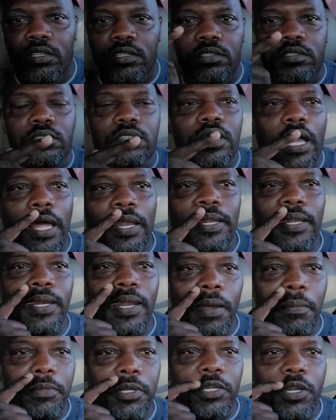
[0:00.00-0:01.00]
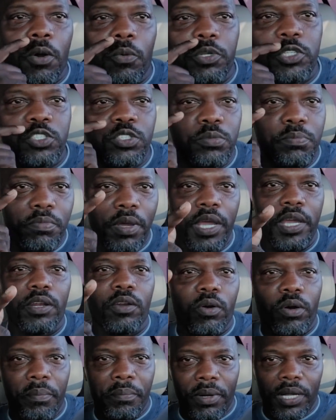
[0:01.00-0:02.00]
you got to let me know what you made
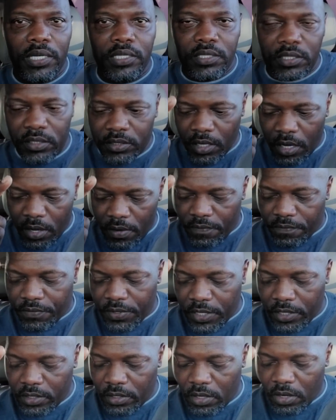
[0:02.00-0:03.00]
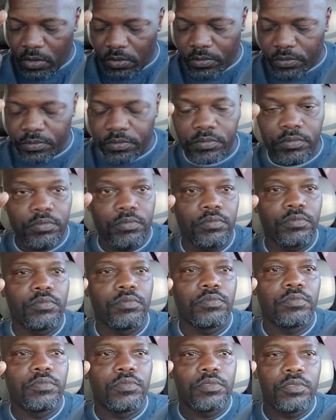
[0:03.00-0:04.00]
on Monday's video.
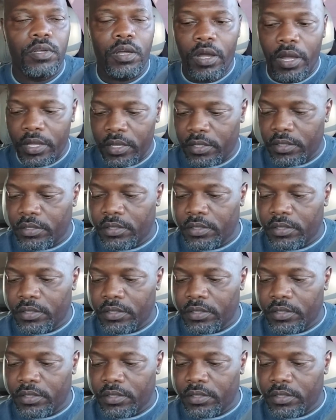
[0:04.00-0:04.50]
All right?